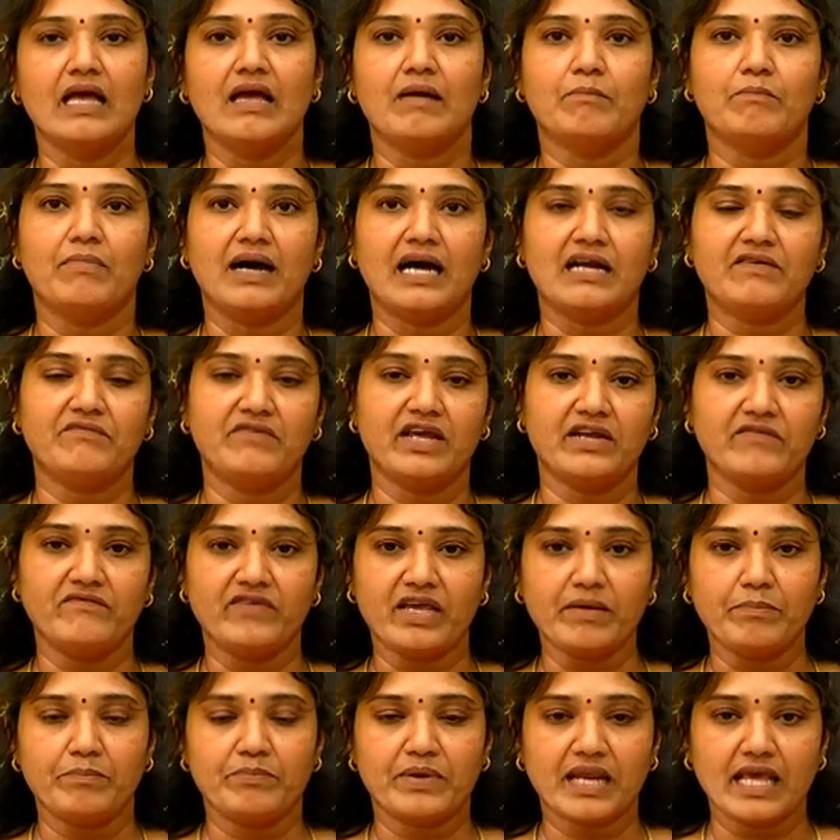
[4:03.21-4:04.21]
but when
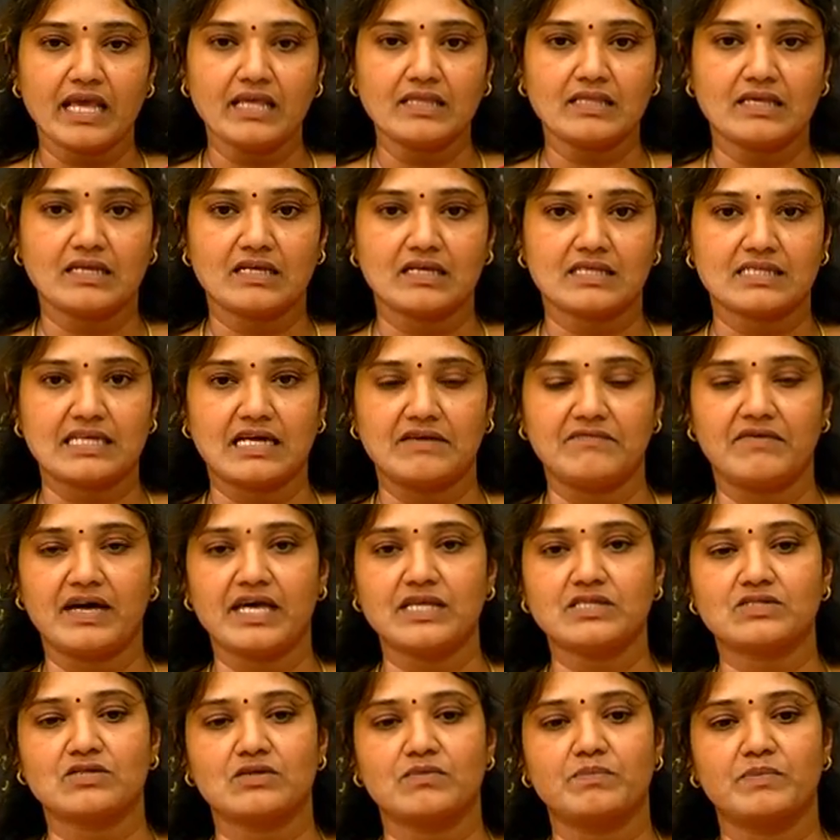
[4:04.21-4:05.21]
we breathe, it is
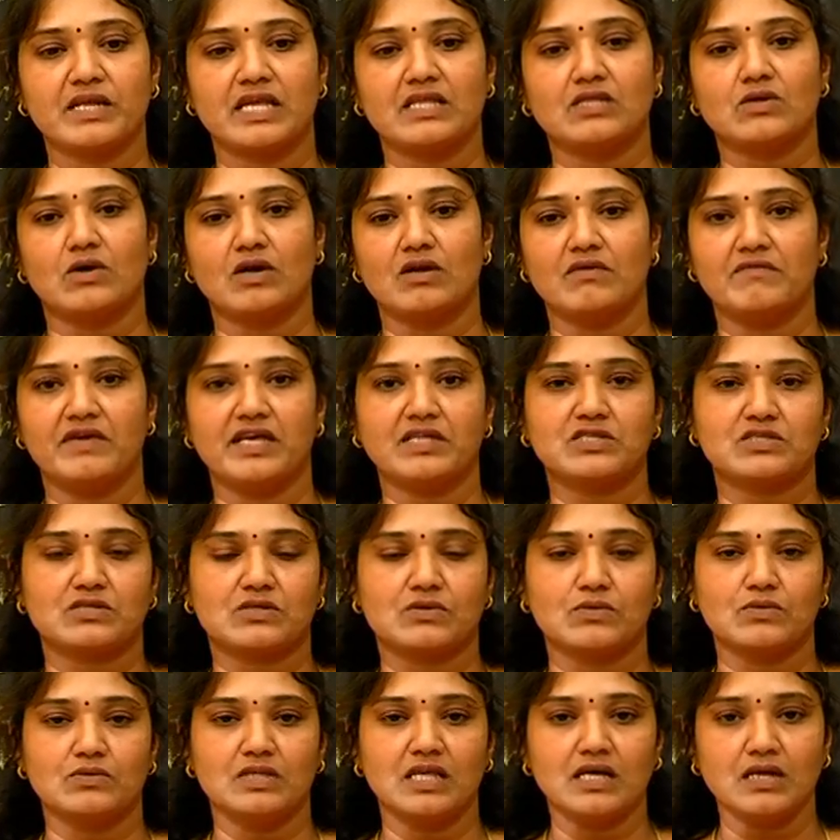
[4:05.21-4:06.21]
advised to breathe always
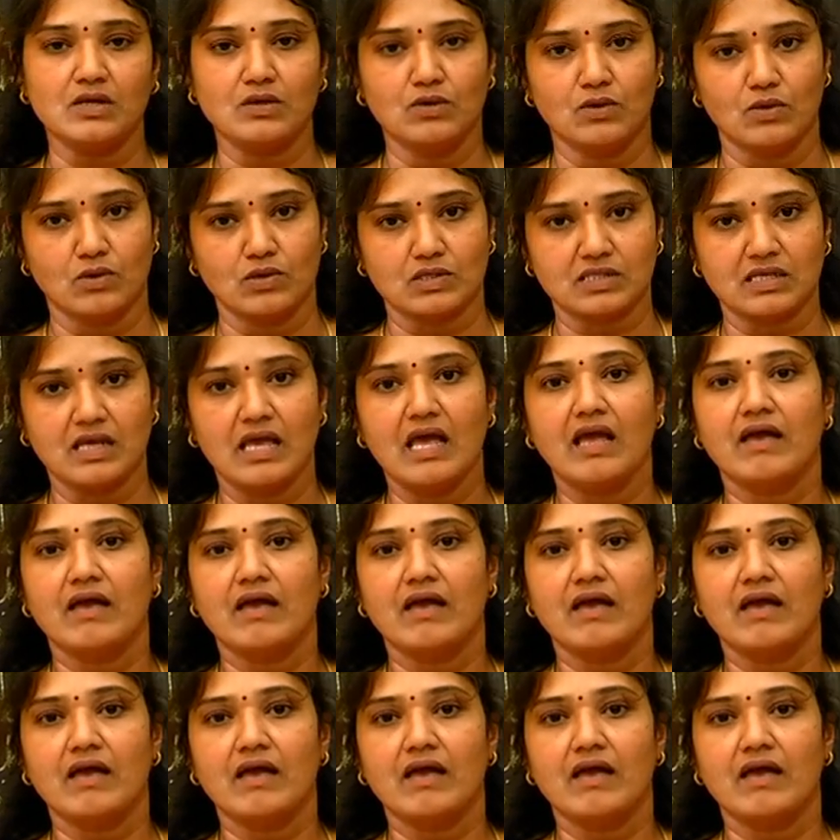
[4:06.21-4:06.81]
through the nose.